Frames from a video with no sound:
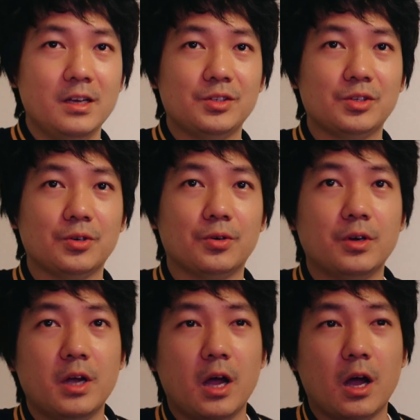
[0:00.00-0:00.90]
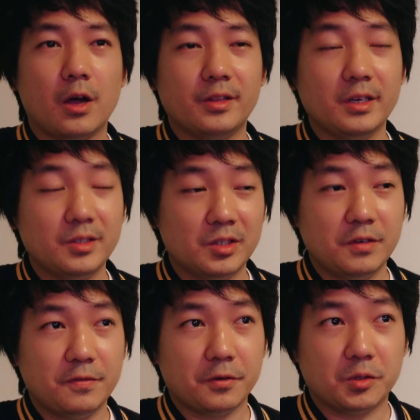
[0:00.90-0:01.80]
So there's a
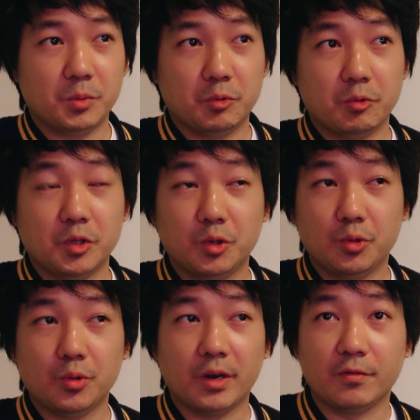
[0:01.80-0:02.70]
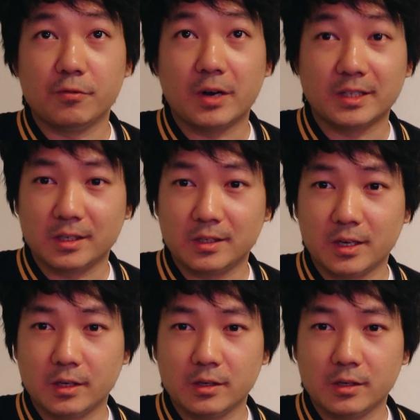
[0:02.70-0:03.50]
difference between tu and vous, as I said,